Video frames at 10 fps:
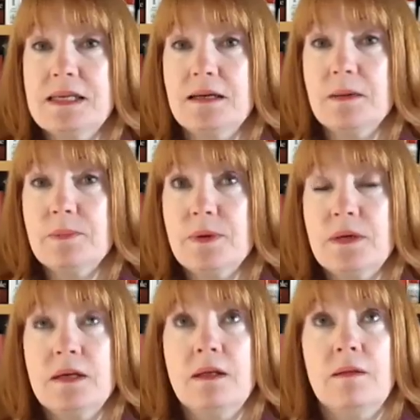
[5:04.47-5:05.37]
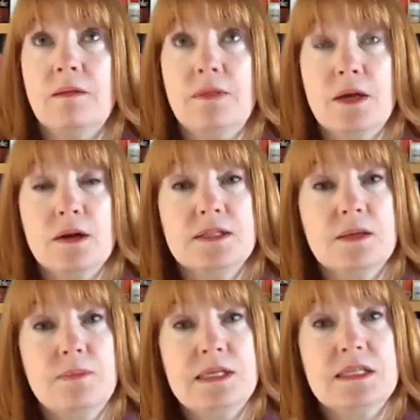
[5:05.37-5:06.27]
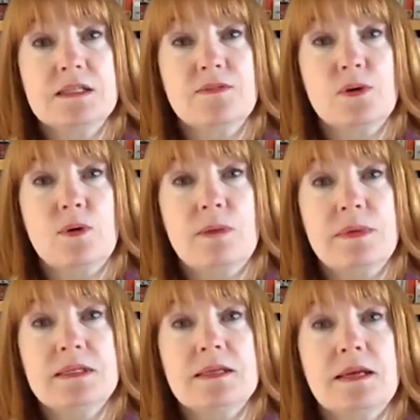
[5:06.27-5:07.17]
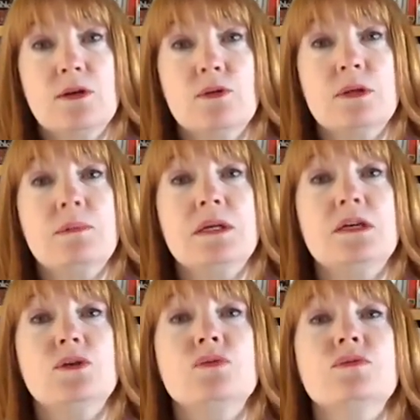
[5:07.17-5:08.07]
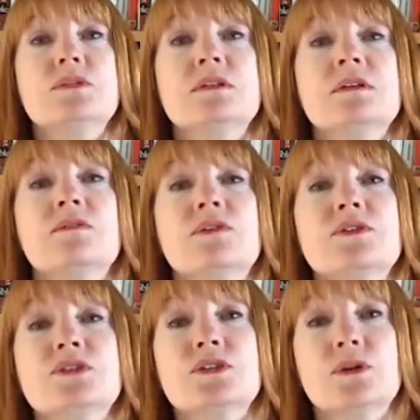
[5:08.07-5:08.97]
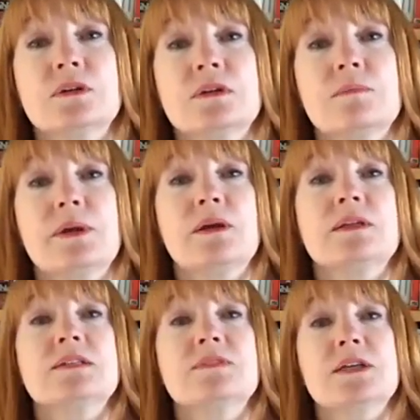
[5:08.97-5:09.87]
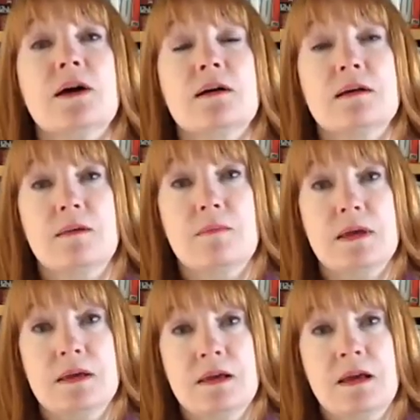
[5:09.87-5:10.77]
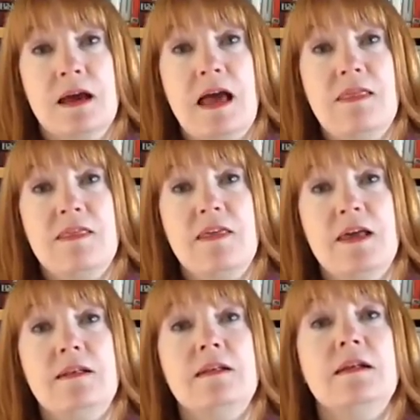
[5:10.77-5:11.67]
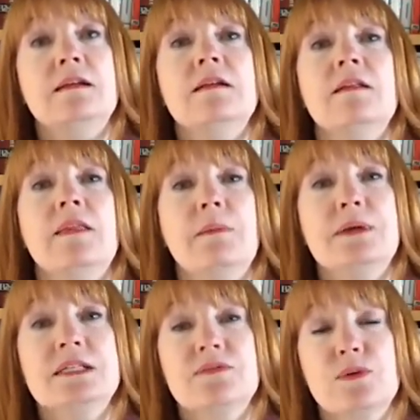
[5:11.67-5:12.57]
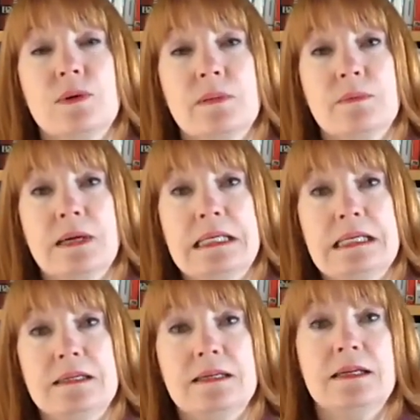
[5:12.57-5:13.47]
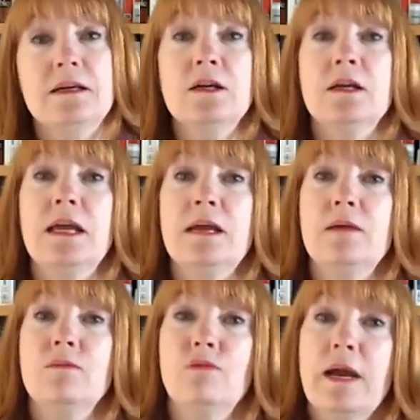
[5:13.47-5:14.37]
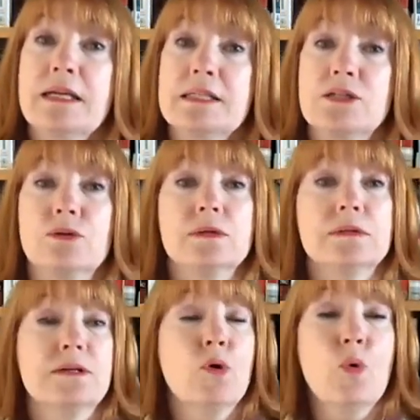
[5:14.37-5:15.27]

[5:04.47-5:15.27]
setup, there are some pieces of equipment that can only be used for certain periods of time, and then that piece of equipment might need a rest or a